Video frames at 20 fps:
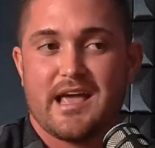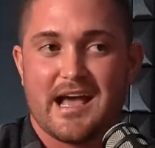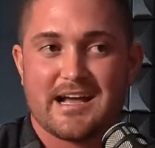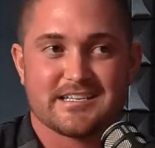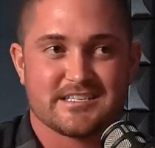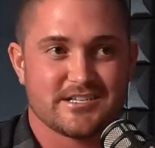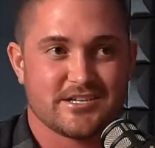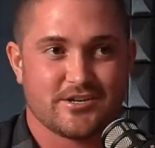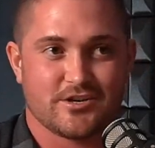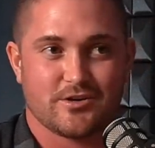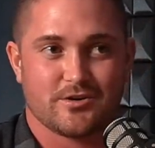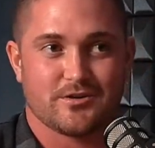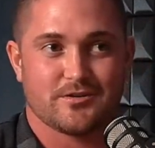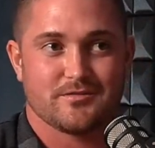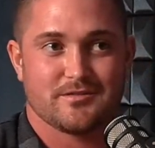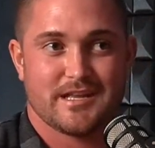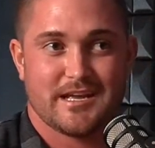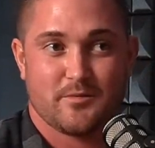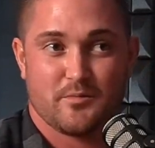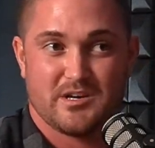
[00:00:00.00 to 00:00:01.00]
exterior,
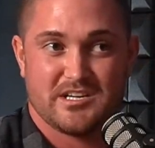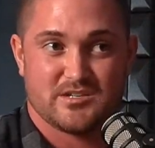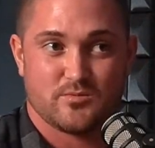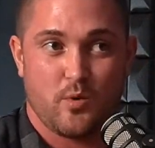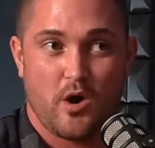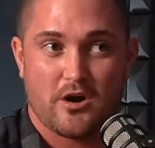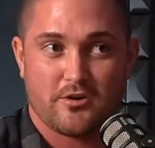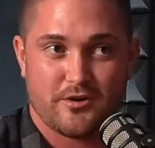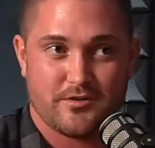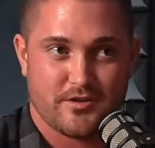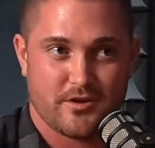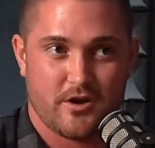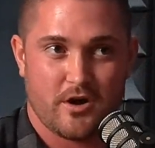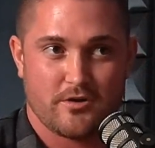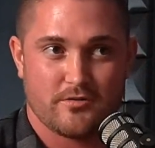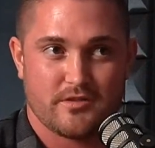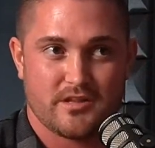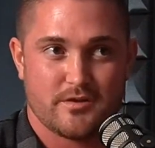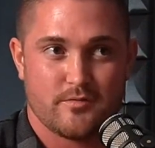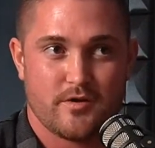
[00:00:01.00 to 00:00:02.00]
we just walk around the
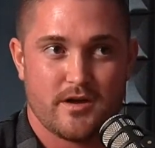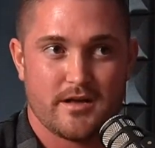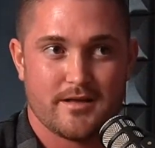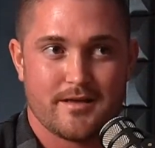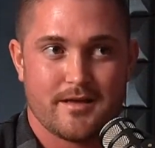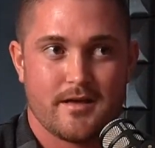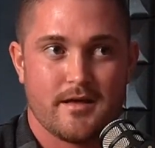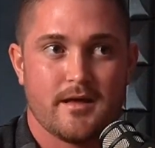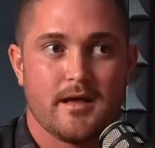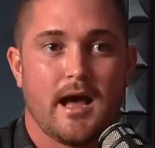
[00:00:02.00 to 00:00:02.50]
car really quick?